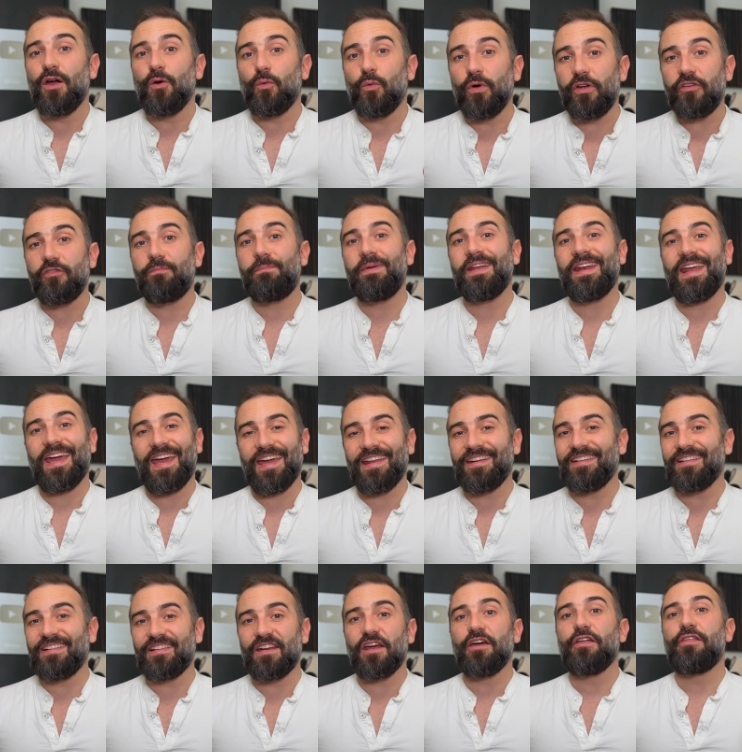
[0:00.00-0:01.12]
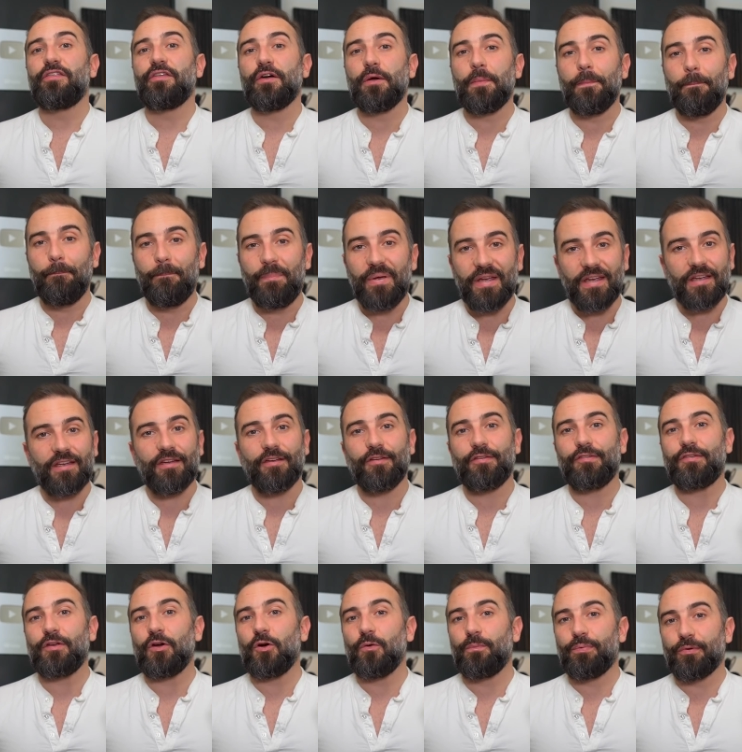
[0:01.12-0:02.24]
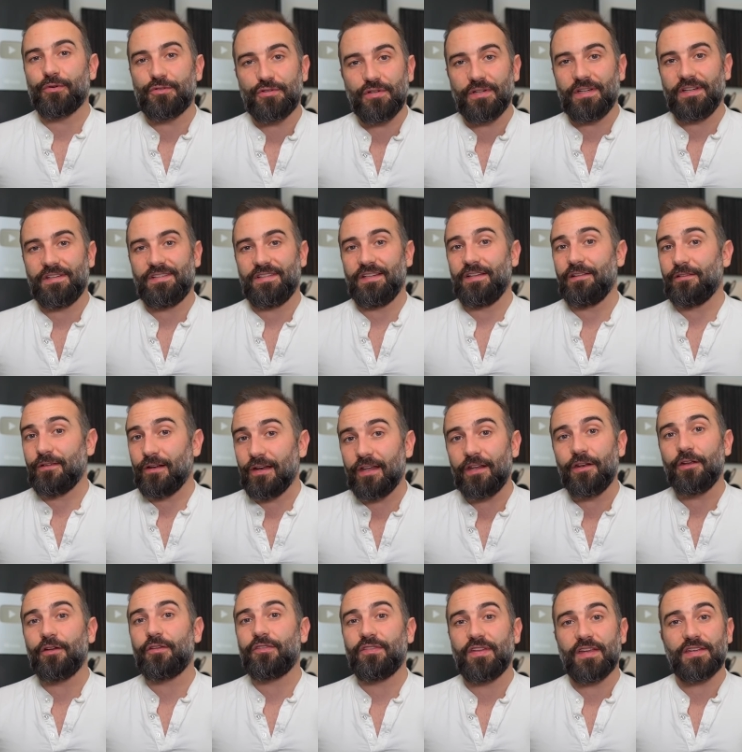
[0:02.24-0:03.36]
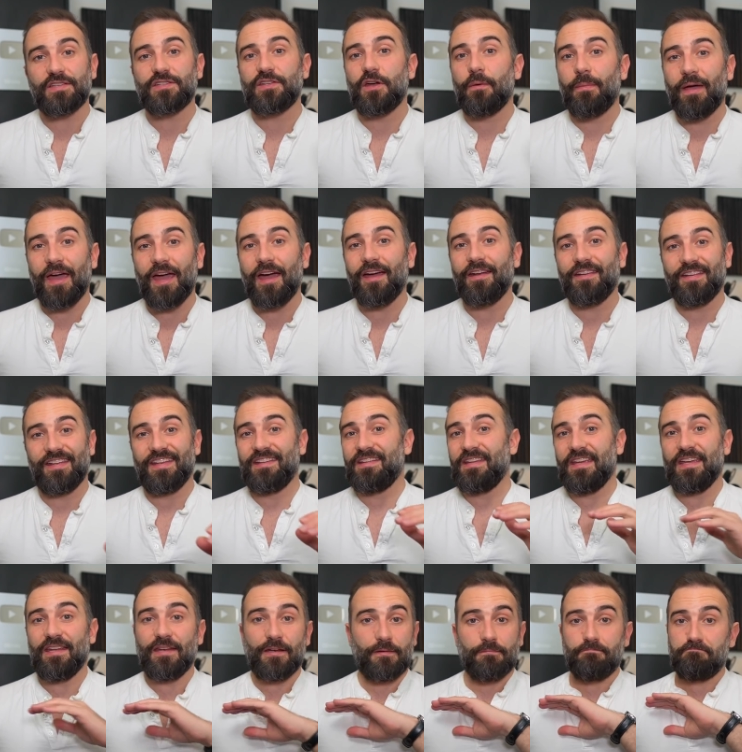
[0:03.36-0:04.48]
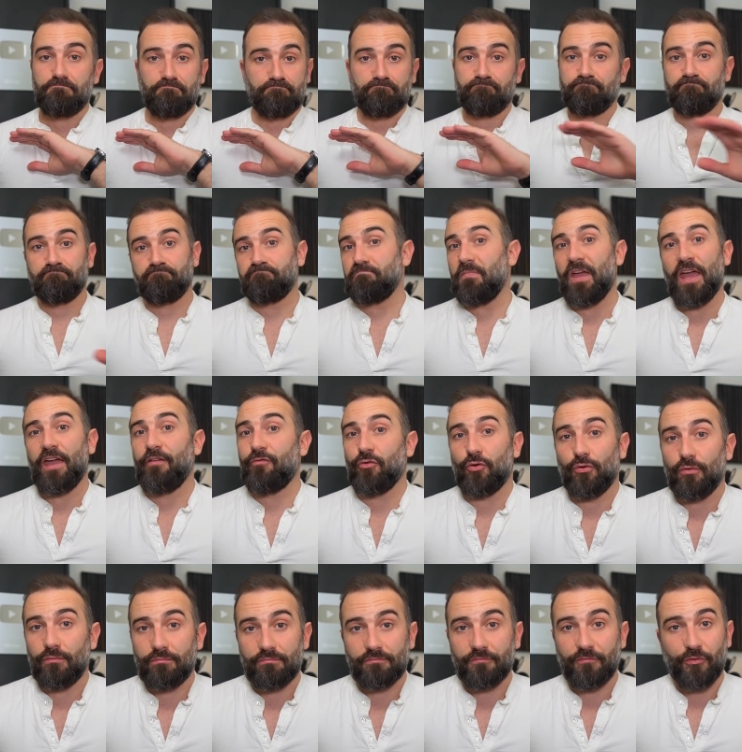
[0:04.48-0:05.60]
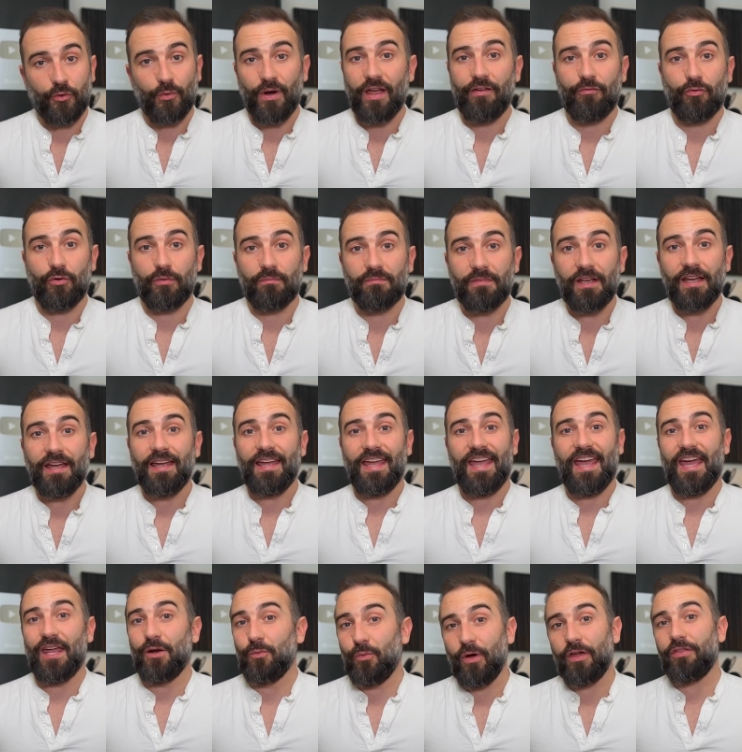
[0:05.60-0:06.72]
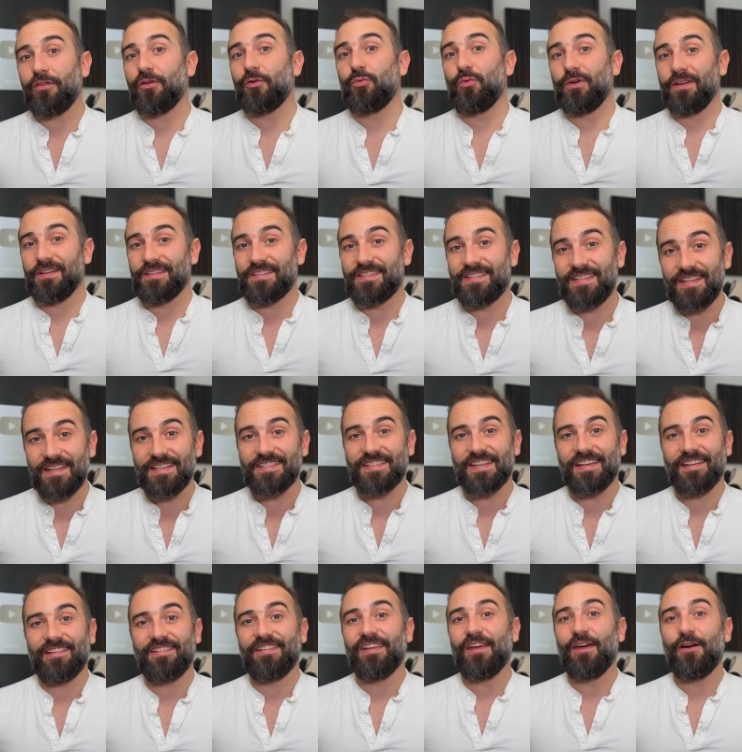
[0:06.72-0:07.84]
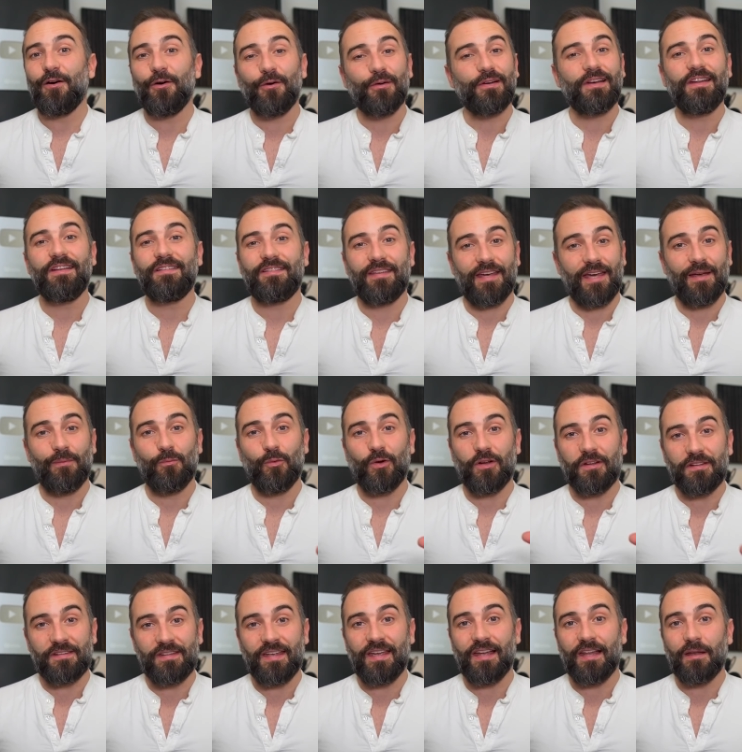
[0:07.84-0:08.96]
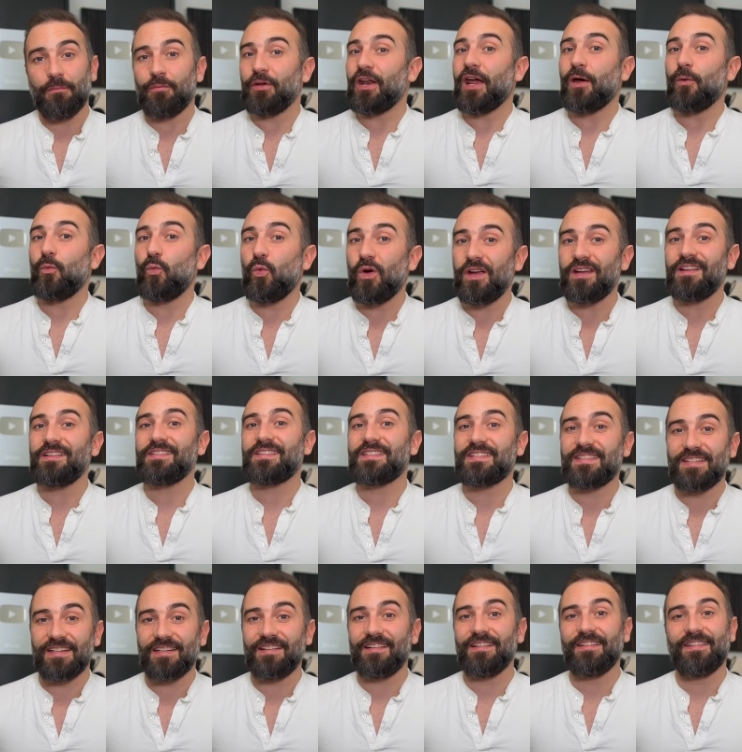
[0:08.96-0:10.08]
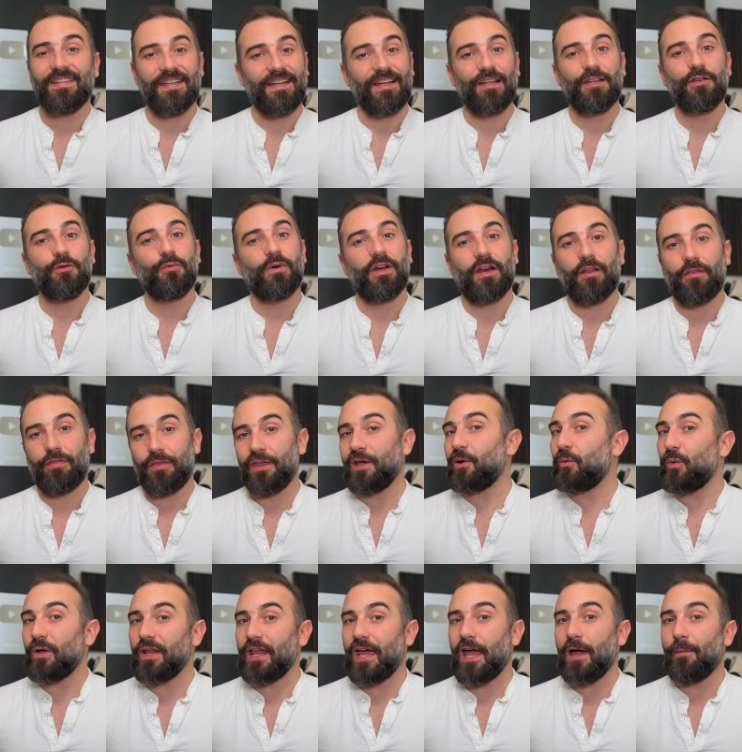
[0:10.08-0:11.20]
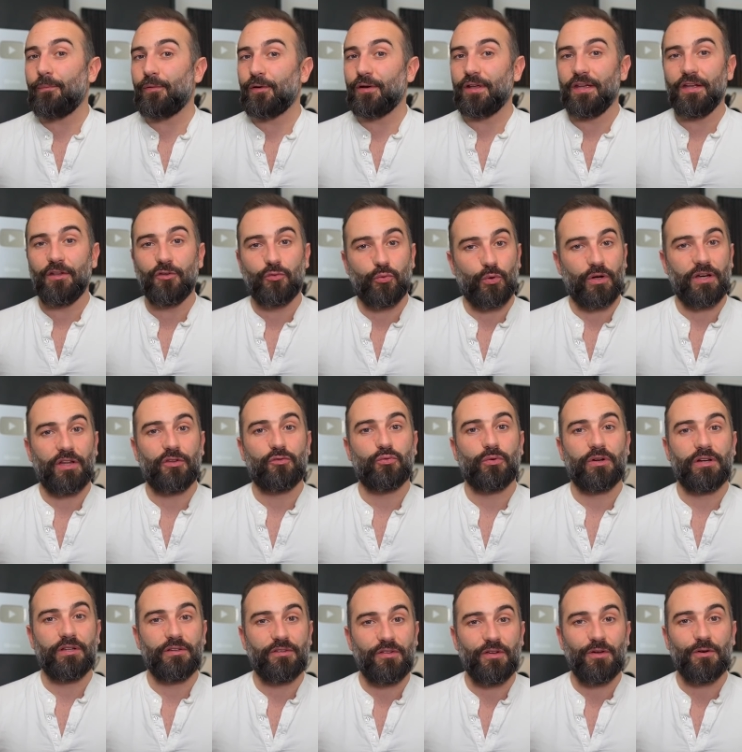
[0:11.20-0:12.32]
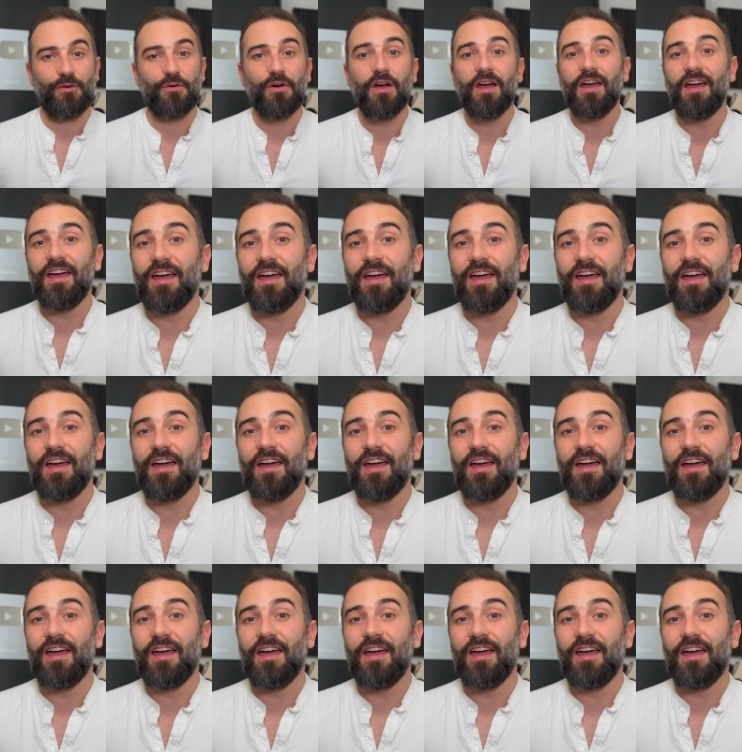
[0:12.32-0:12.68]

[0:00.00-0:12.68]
we've been handed the biggest opportunity the Linux desktop had in ever, forever. And whether we'll seize it, only time will tell, but I will still tell you what I think will happen in 2022,